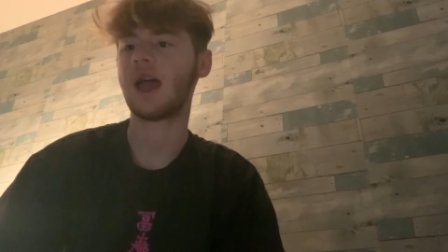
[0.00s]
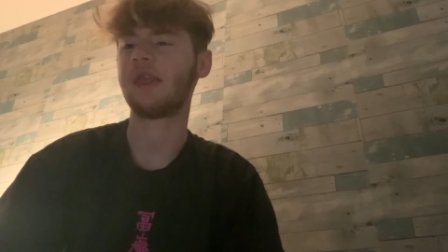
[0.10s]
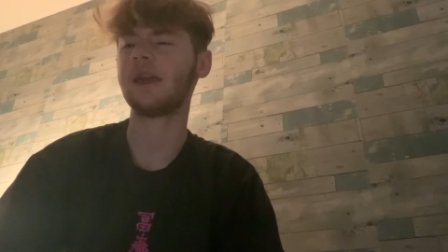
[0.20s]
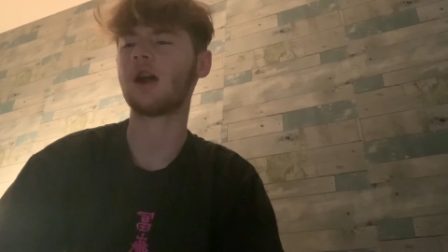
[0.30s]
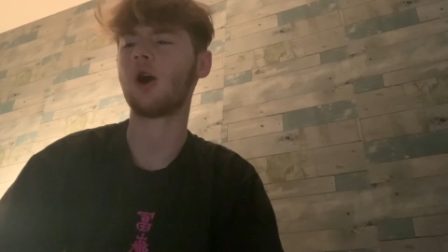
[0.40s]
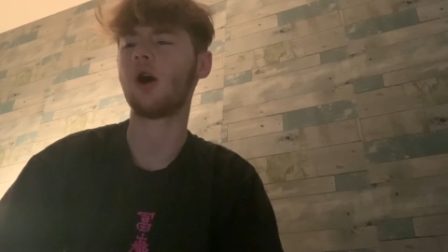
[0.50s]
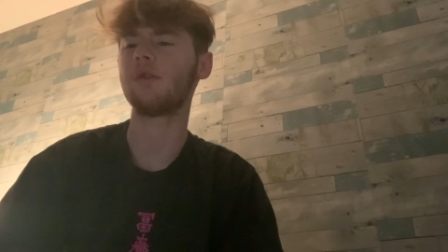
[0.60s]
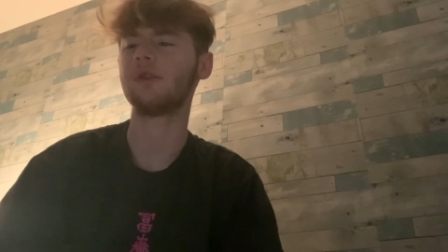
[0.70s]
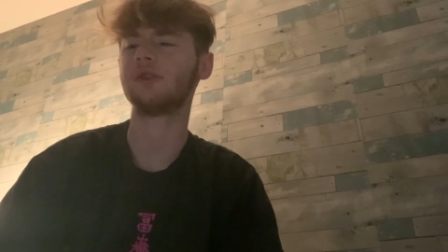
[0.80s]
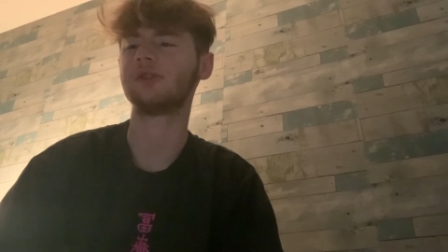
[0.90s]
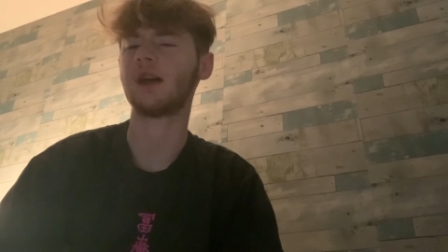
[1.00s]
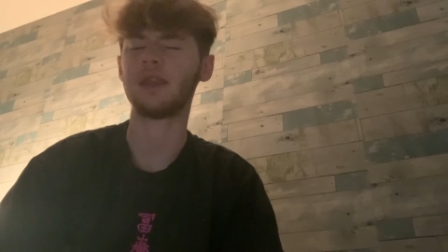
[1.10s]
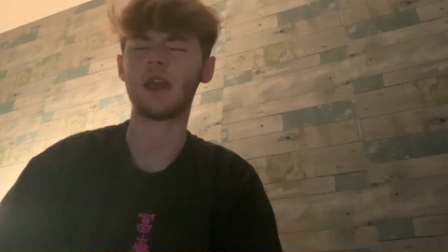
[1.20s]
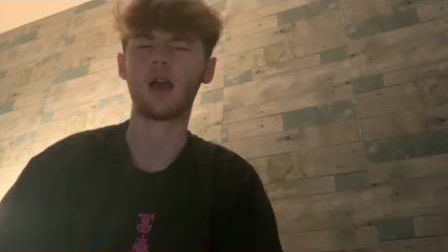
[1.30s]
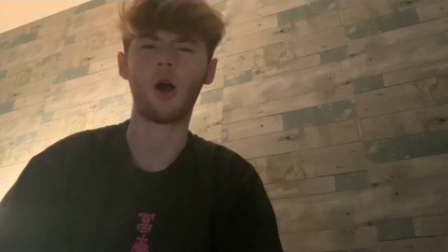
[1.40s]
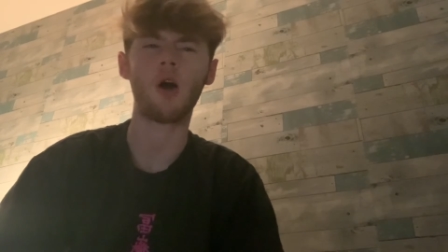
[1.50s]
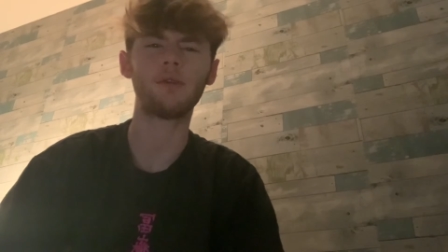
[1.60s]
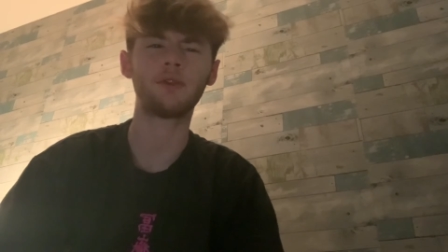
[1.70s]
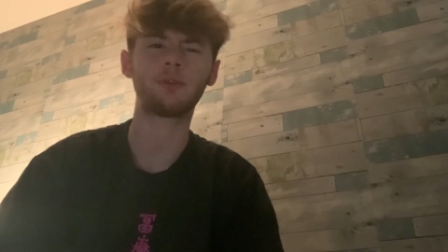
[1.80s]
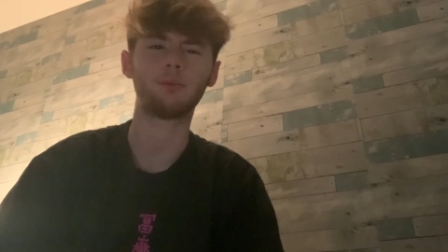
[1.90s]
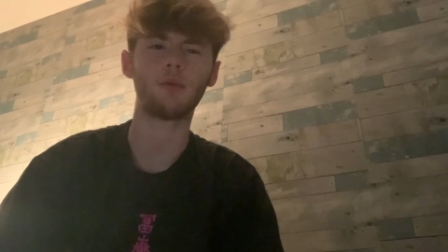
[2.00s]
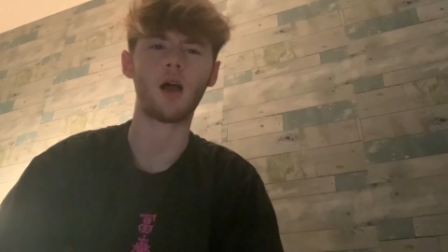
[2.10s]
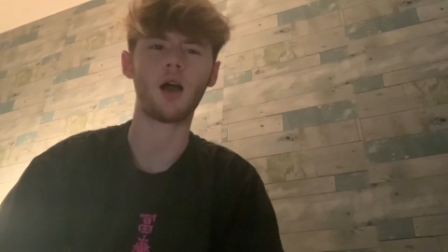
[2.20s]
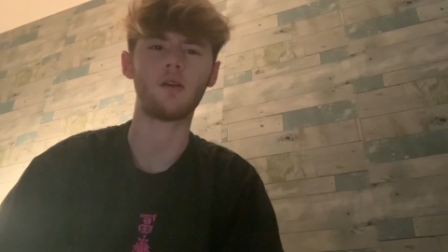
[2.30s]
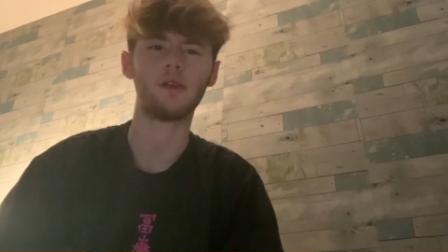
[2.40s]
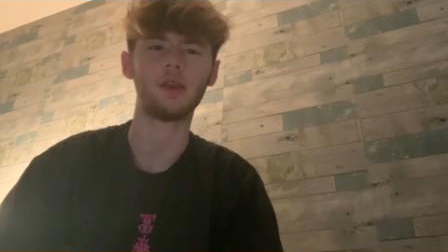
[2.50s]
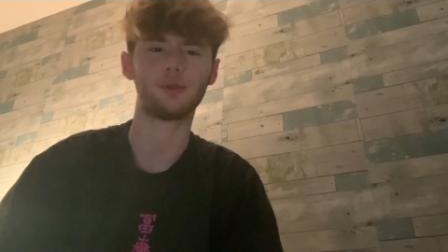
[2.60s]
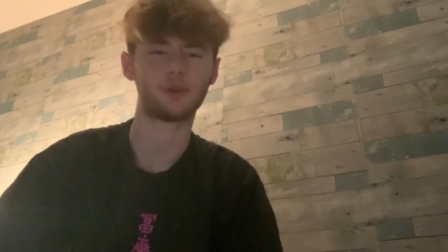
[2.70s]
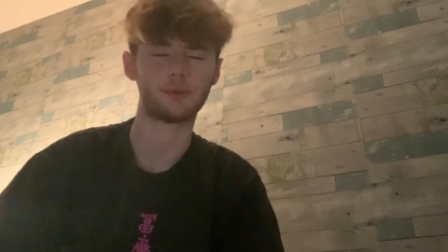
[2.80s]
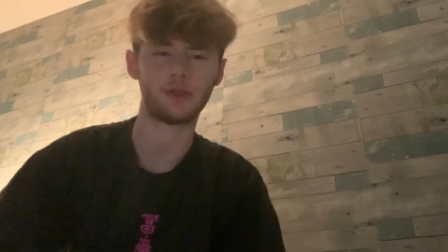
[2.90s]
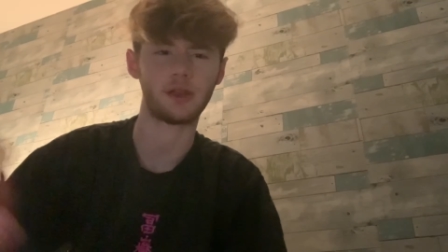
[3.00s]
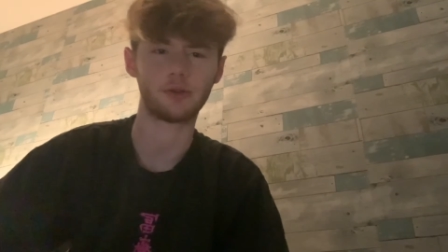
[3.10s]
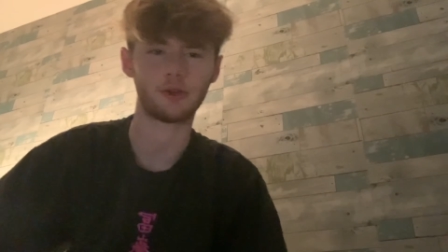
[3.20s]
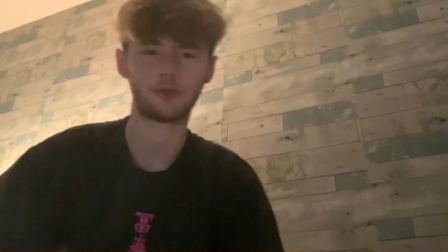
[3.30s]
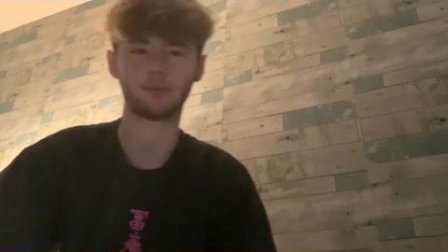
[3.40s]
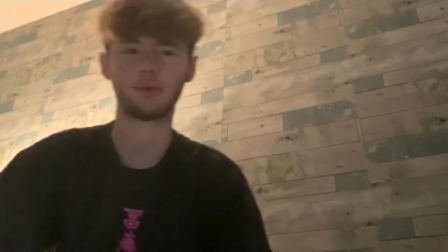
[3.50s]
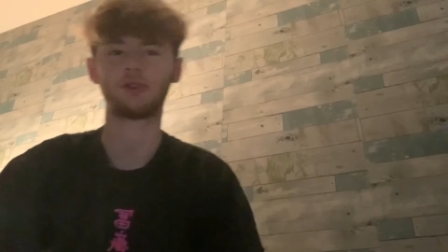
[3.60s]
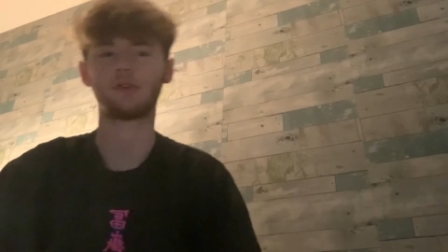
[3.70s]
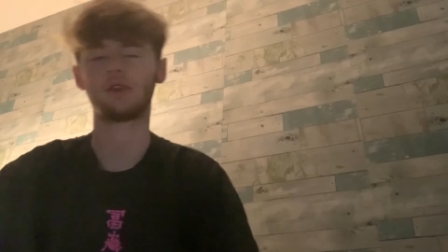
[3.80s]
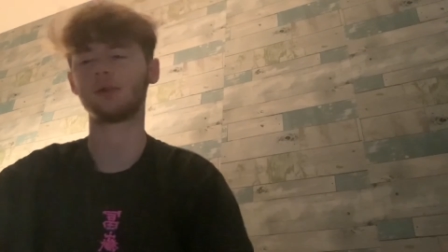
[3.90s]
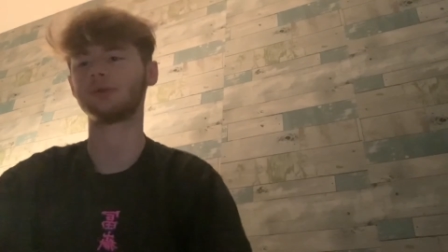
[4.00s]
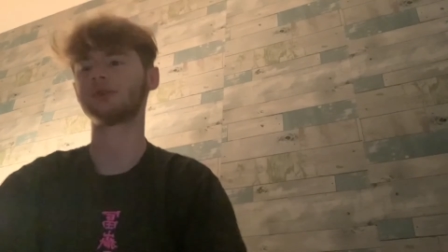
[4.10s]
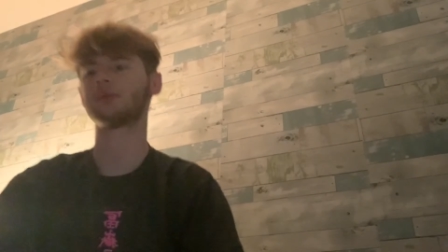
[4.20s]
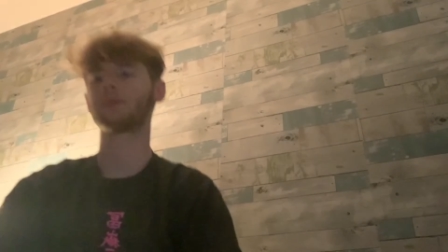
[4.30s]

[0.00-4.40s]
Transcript: I think all of his, uh, yeah, all of his uh, videos I've seen are just music videos.